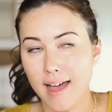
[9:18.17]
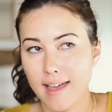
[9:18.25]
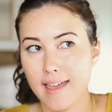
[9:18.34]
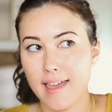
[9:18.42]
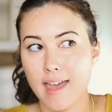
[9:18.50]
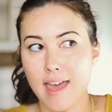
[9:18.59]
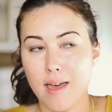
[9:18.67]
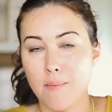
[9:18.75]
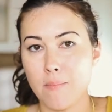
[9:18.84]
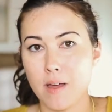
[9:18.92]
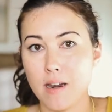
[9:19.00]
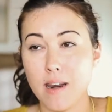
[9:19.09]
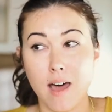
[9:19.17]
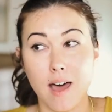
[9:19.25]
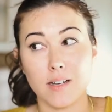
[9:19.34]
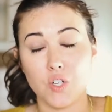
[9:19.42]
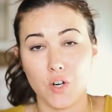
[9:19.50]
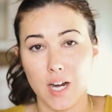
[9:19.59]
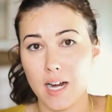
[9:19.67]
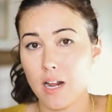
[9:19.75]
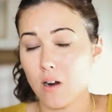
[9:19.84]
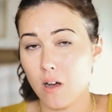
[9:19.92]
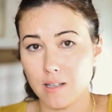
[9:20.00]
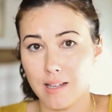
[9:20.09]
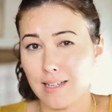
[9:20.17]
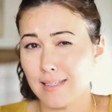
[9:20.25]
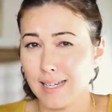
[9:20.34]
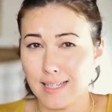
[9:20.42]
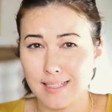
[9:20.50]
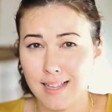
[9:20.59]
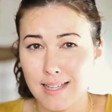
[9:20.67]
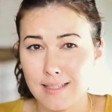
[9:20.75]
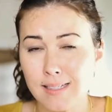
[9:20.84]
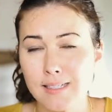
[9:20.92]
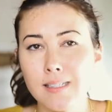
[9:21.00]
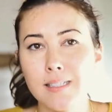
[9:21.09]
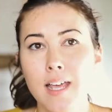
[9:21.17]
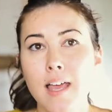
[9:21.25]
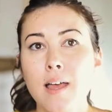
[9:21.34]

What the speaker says: I am not great at online science classes.